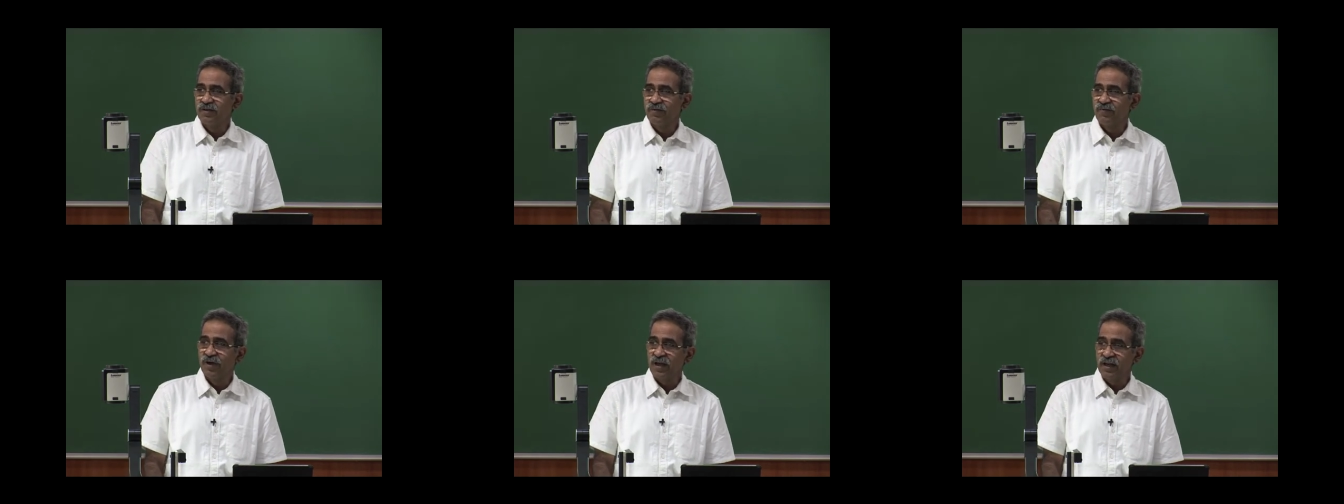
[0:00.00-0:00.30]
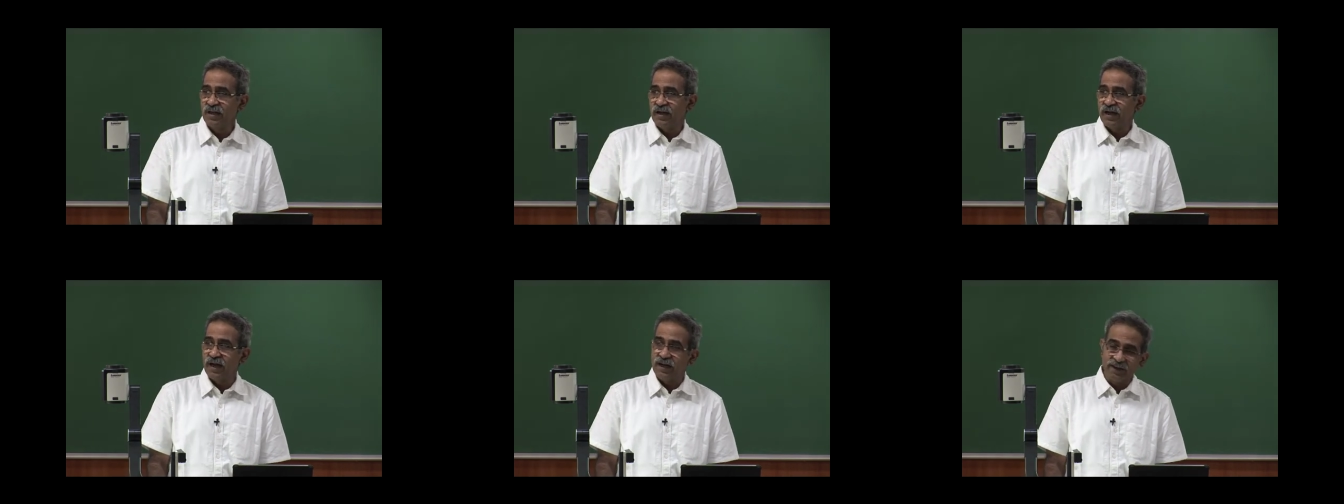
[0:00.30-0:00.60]

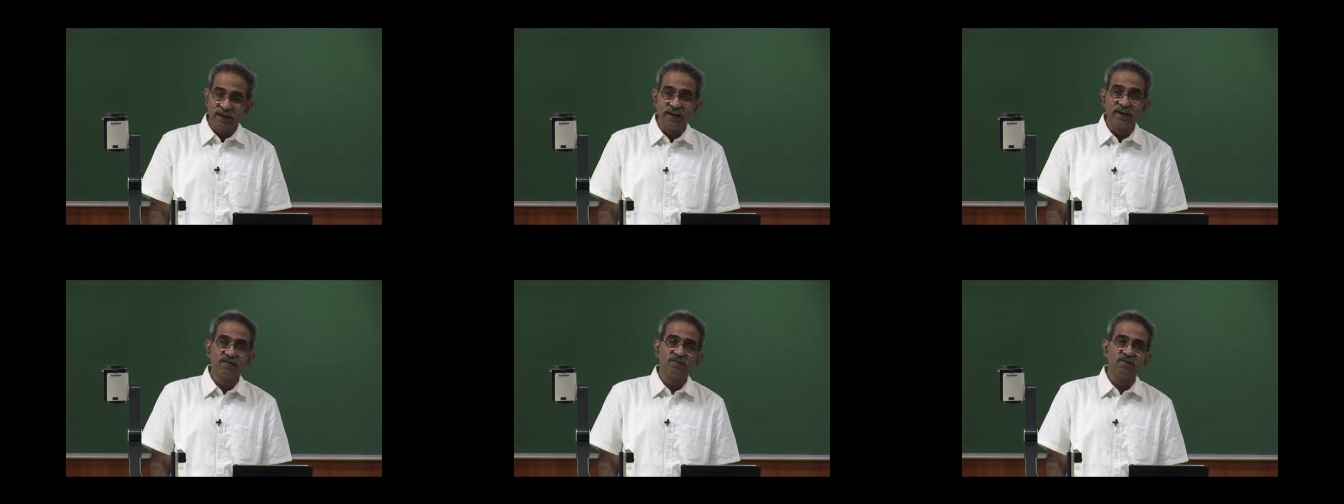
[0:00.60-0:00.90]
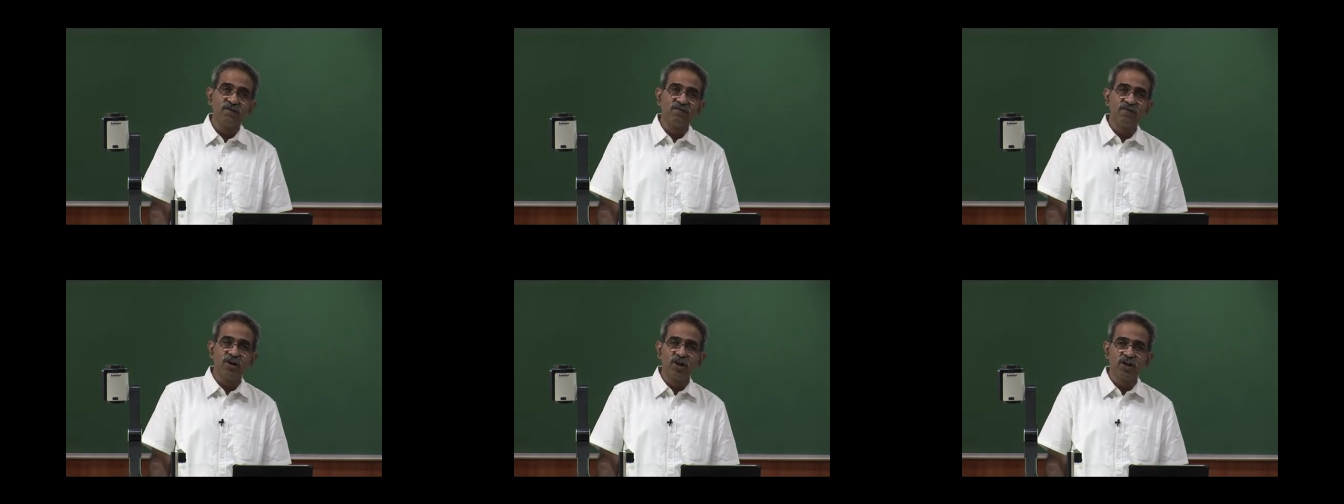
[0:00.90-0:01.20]
when
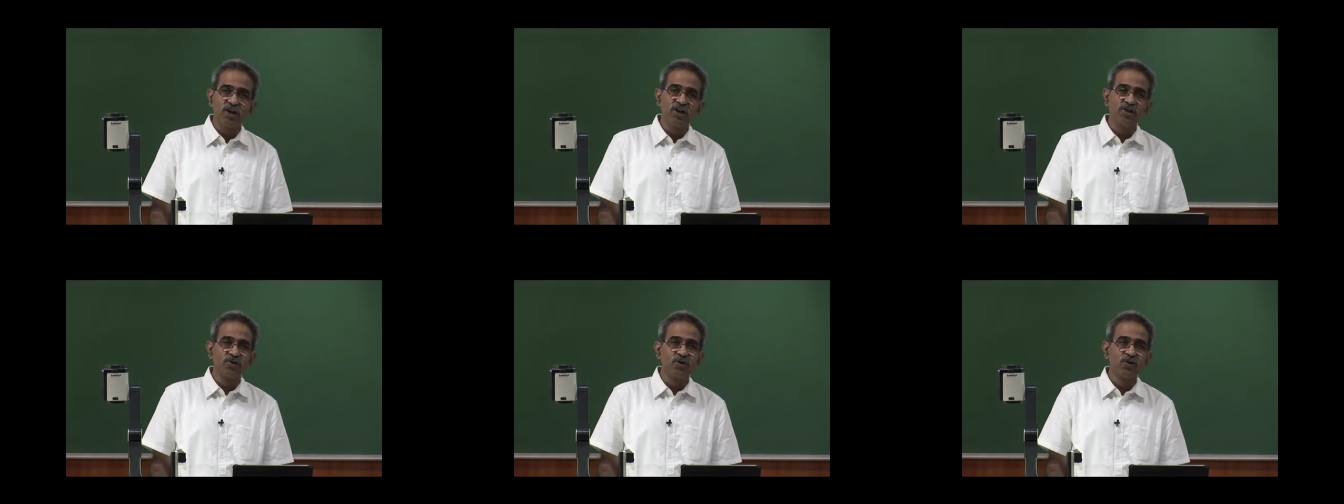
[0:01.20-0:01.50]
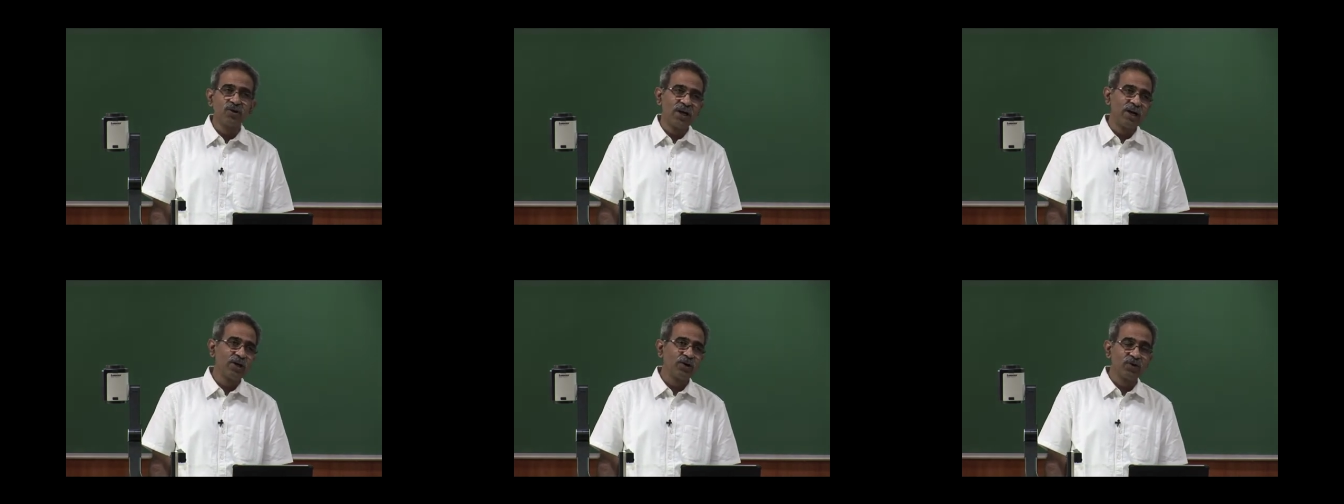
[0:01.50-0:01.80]
others will teach
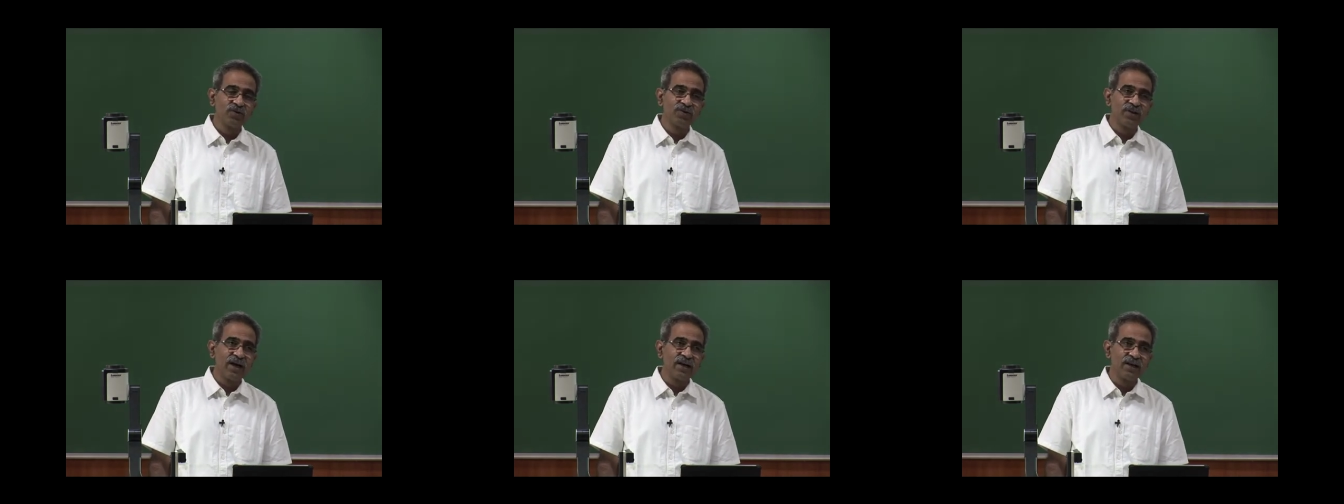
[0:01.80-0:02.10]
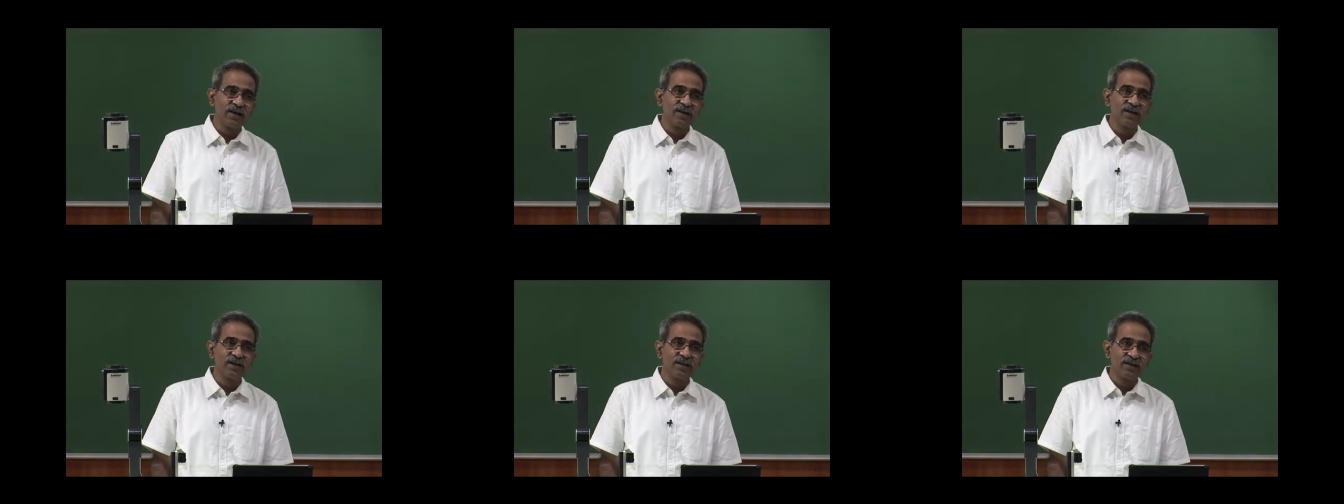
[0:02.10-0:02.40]
you
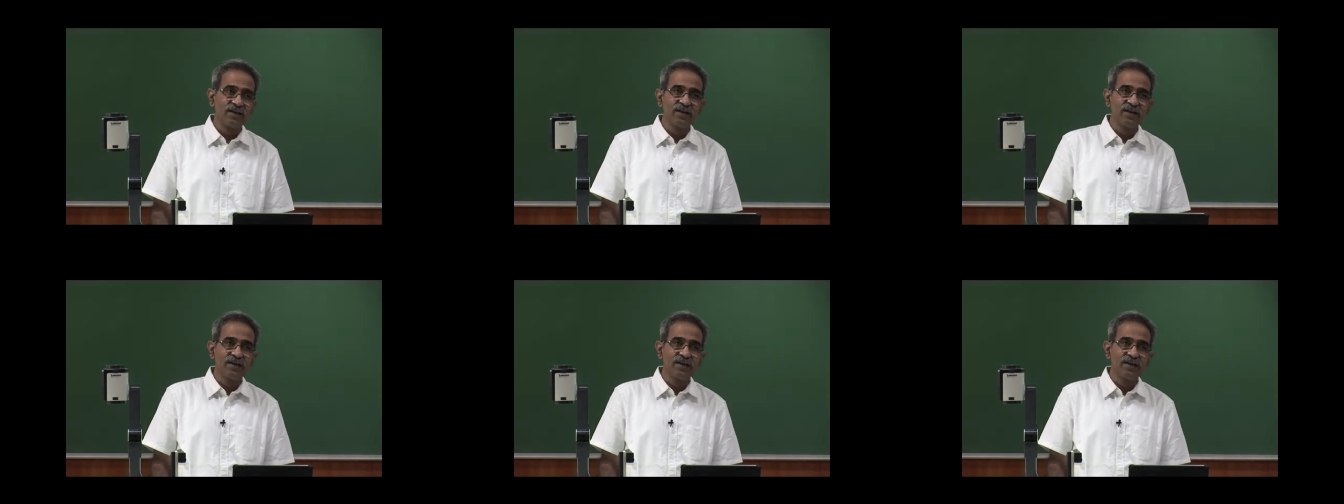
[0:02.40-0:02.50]
electrostatic